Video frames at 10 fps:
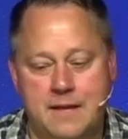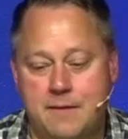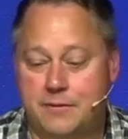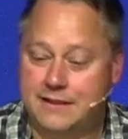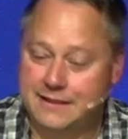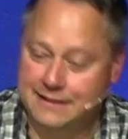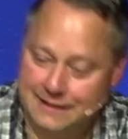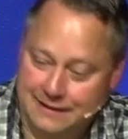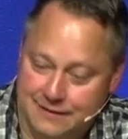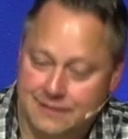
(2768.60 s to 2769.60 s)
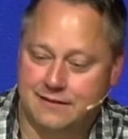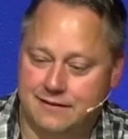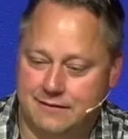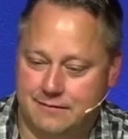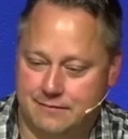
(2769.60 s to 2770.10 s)
But he didn't
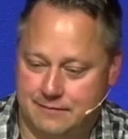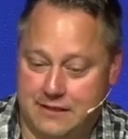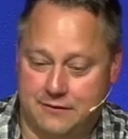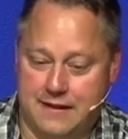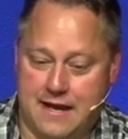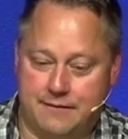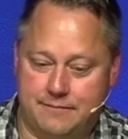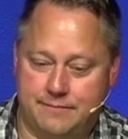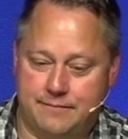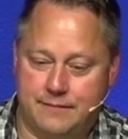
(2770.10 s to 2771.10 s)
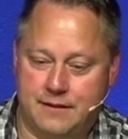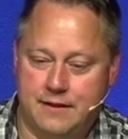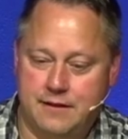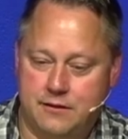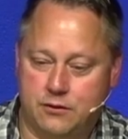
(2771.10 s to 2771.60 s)
hear that.
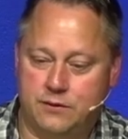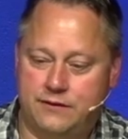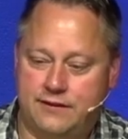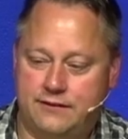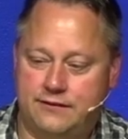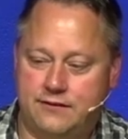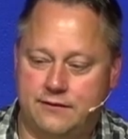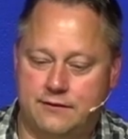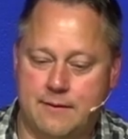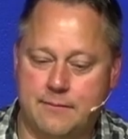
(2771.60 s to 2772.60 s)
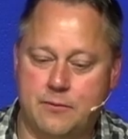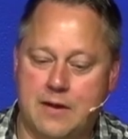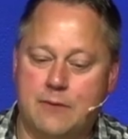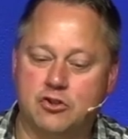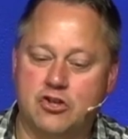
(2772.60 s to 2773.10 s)
The Lord says to Zerubbabel,
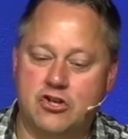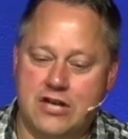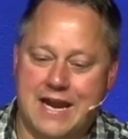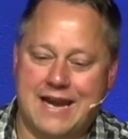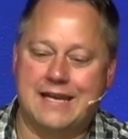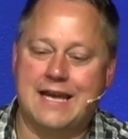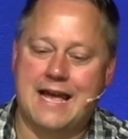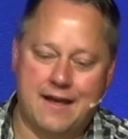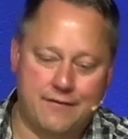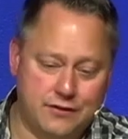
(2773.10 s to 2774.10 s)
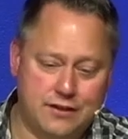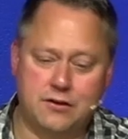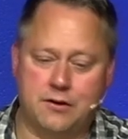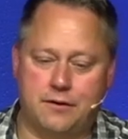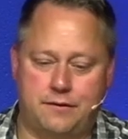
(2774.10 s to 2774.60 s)
I will shake heaven and
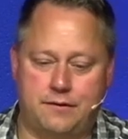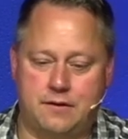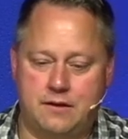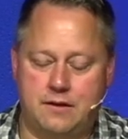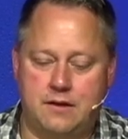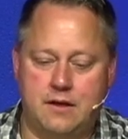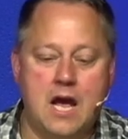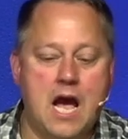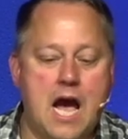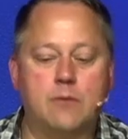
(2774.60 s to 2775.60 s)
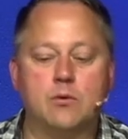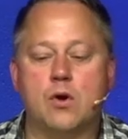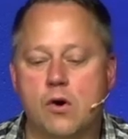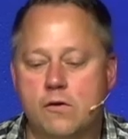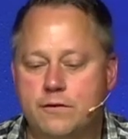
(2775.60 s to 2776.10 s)
earth. I will
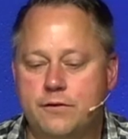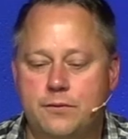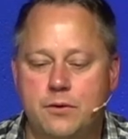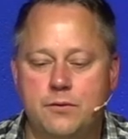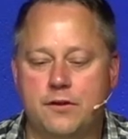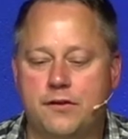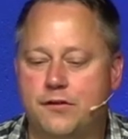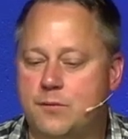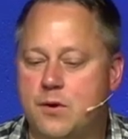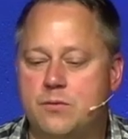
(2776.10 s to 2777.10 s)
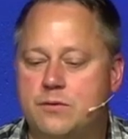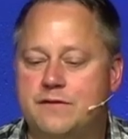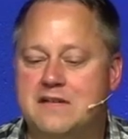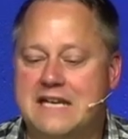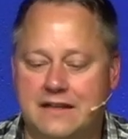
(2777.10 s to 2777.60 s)
overthrow the throne
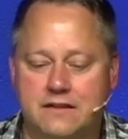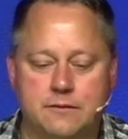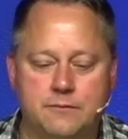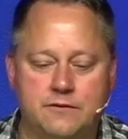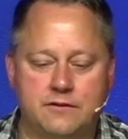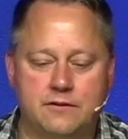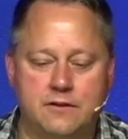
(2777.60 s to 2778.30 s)
of kingdoms.